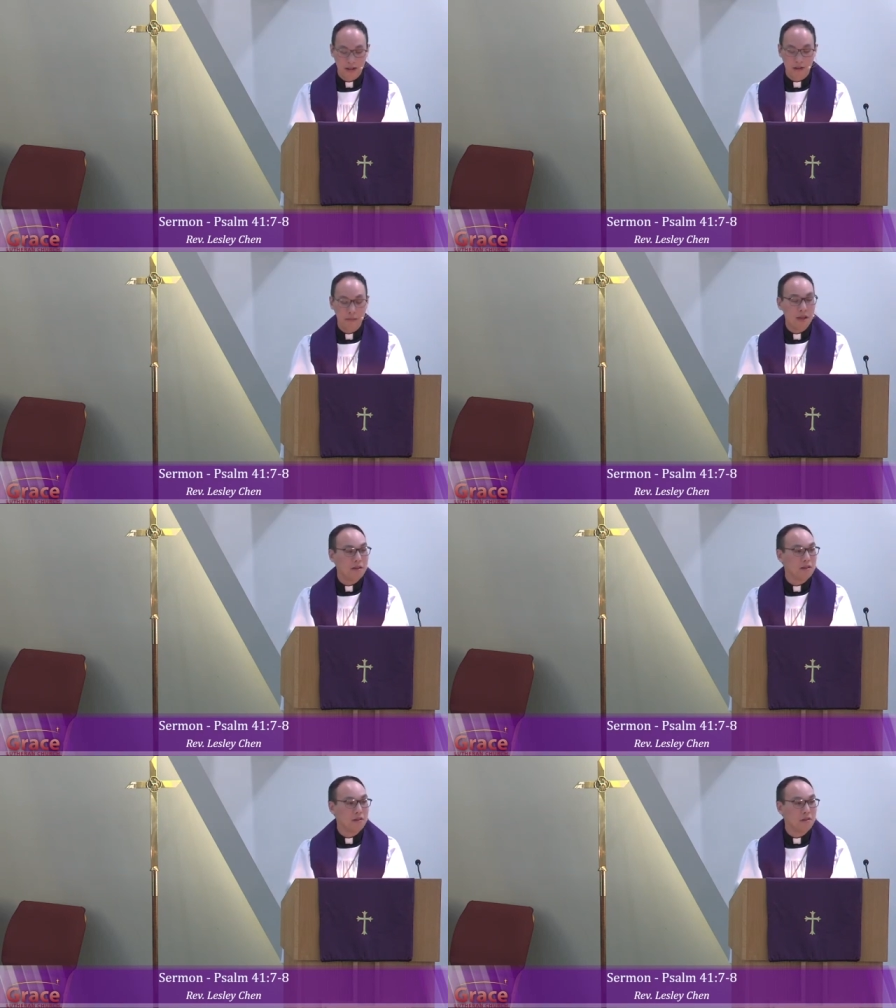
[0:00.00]
he
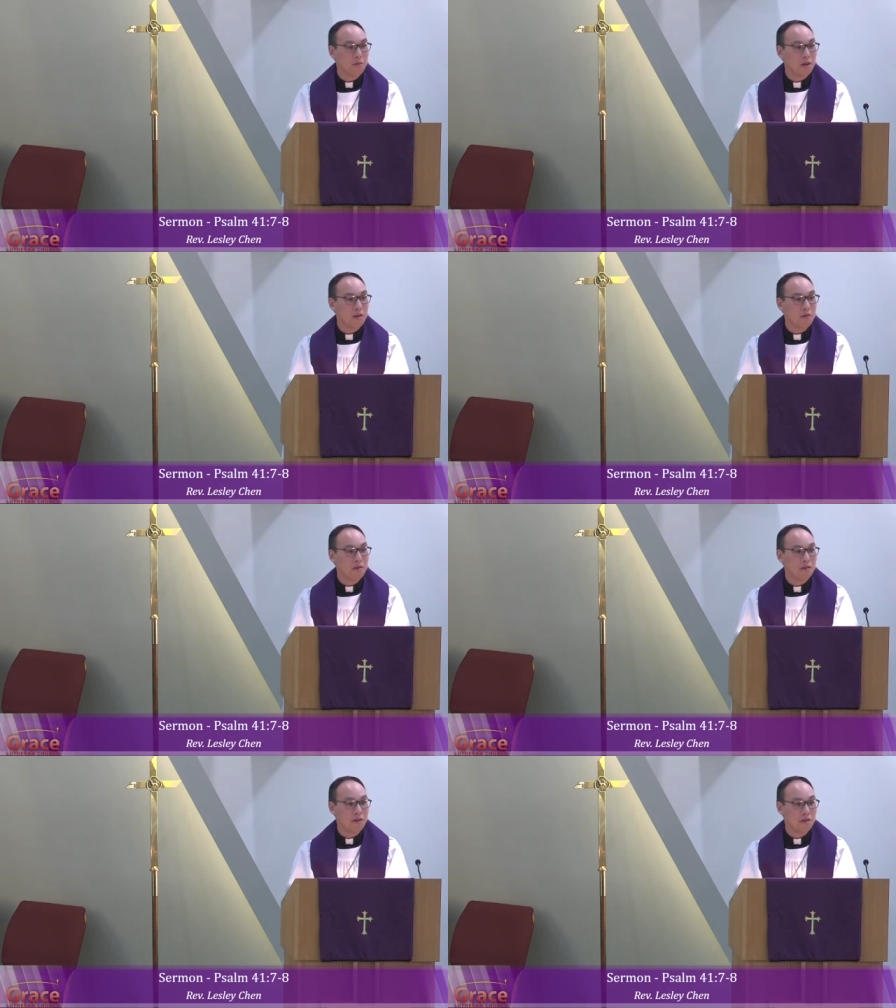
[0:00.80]
abandoned his one and
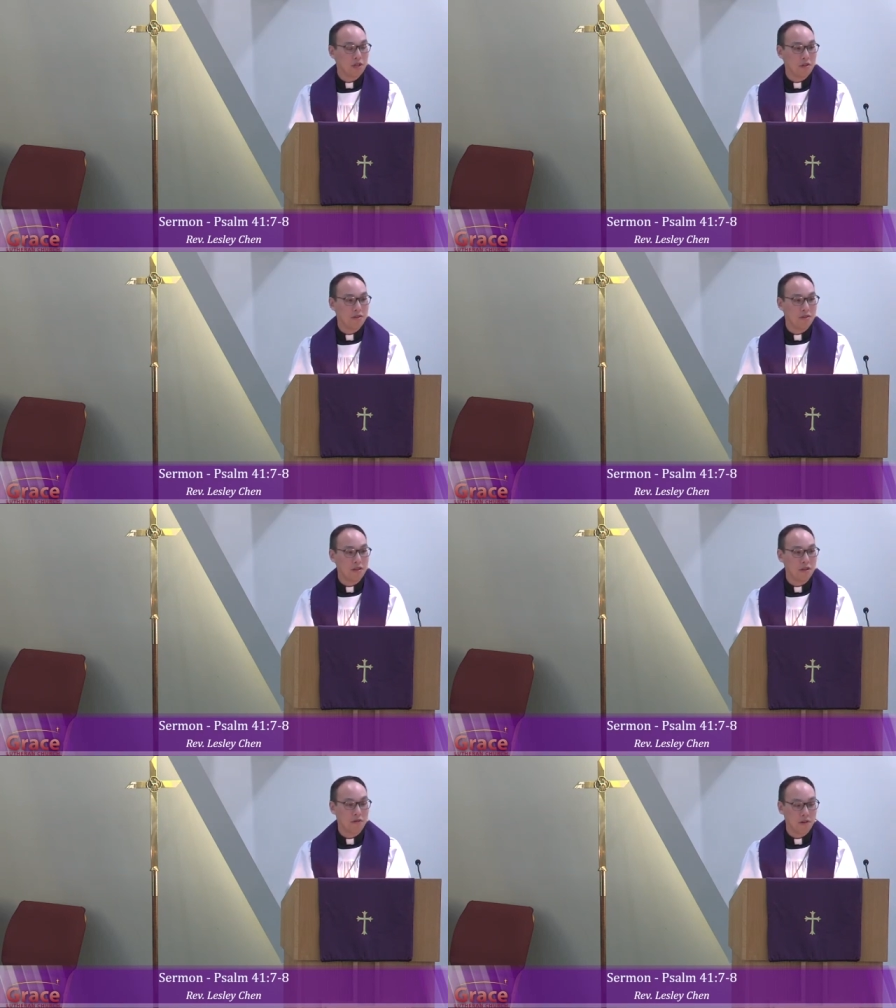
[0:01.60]
only Son,
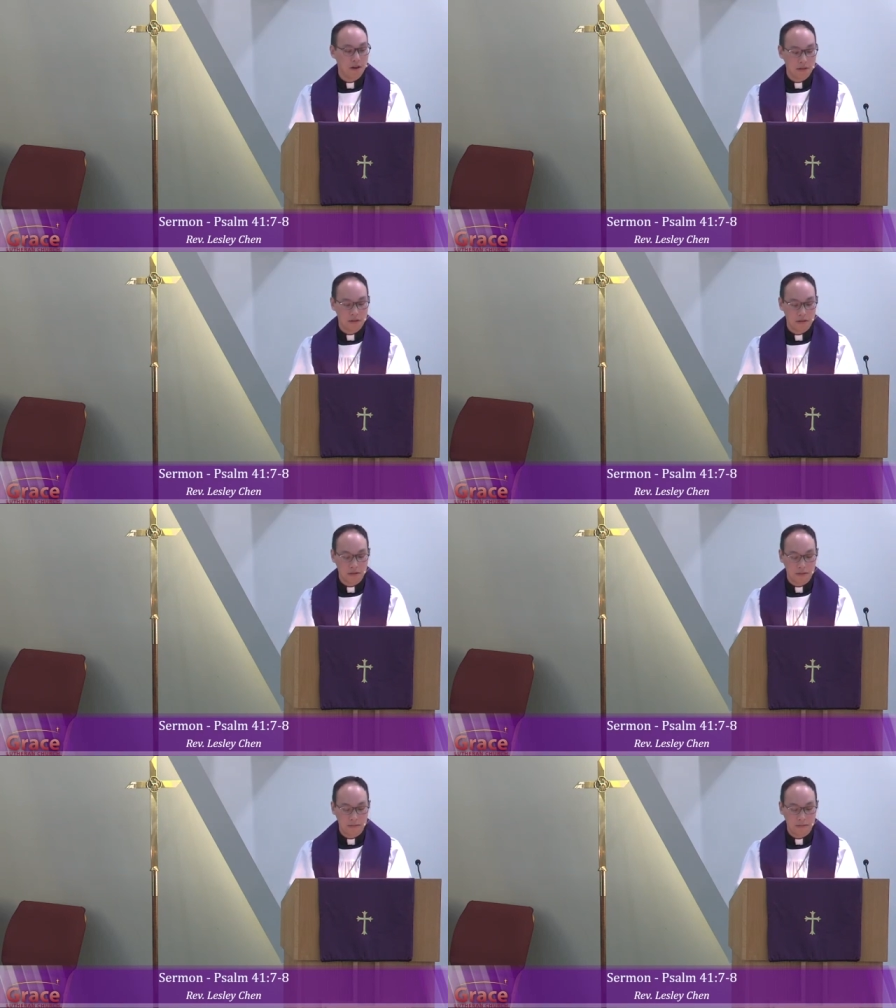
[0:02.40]
Jesus, at the cross.